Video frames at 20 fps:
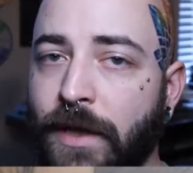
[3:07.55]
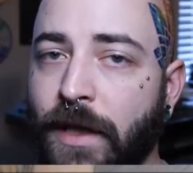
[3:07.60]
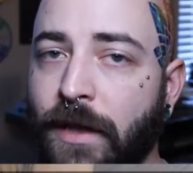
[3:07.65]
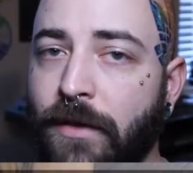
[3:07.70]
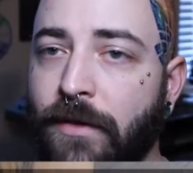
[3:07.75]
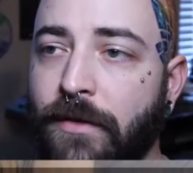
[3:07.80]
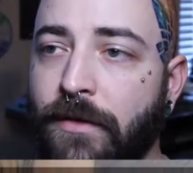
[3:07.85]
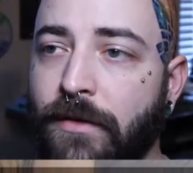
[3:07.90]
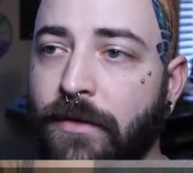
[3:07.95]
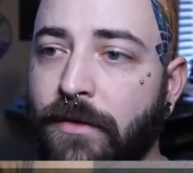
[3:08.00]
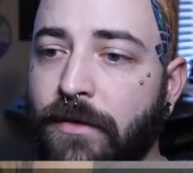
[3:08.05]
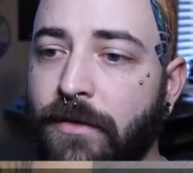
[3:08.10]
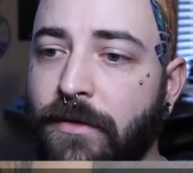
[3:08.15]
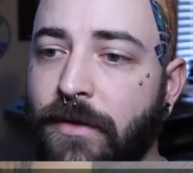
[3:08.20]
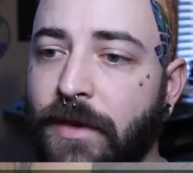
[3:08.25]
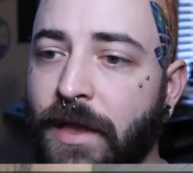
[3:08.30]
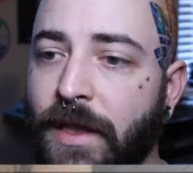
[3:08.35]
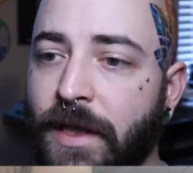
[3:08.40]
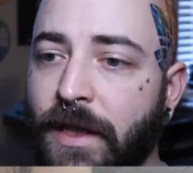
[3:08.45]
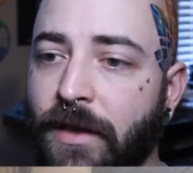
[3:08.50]
now,
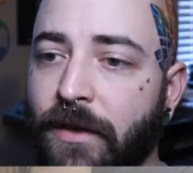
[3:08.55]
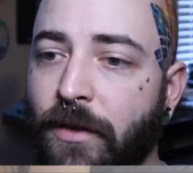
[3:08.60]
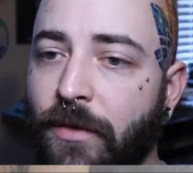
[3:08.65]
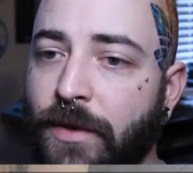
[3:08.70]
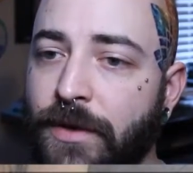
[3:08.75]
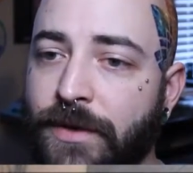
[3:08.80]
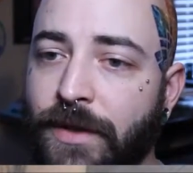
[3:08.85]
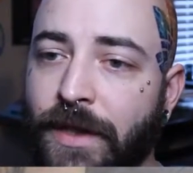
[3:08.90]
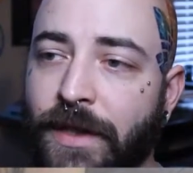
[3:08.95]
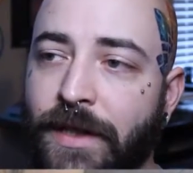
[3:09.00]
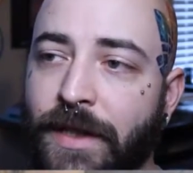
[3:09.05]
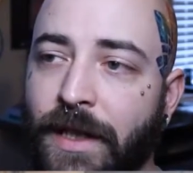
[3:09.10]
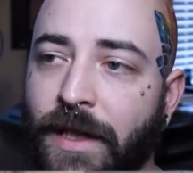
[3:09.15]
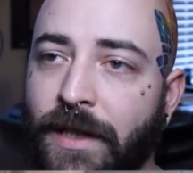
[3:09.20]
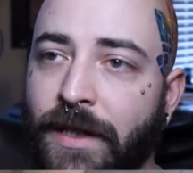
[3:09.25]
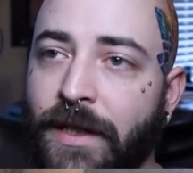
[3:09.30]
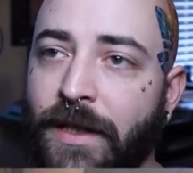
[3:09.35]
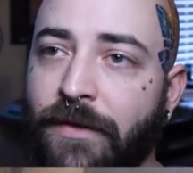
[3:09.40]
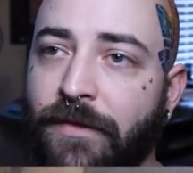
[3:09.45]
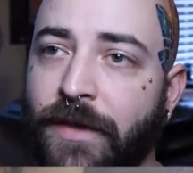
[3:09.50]
and always liked the
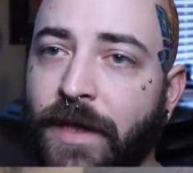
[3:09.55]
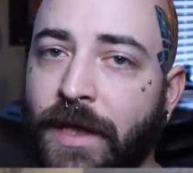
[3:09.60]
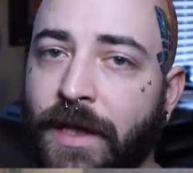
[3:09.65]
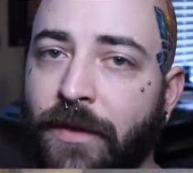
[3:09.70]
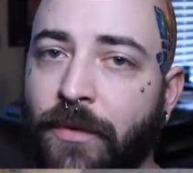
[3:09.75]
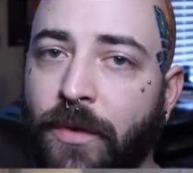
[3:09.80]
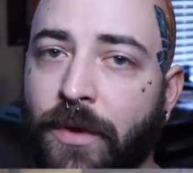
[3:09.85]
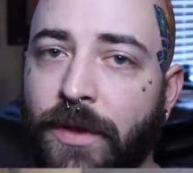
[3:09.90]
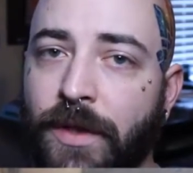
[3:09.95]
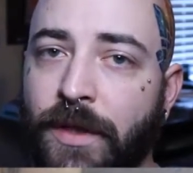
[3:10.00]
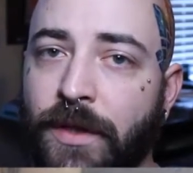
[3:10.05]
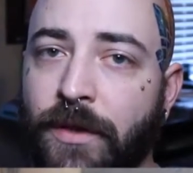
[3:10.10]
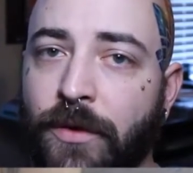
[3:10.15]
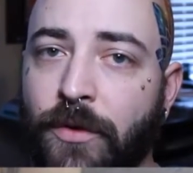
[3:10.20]
idea of getting one that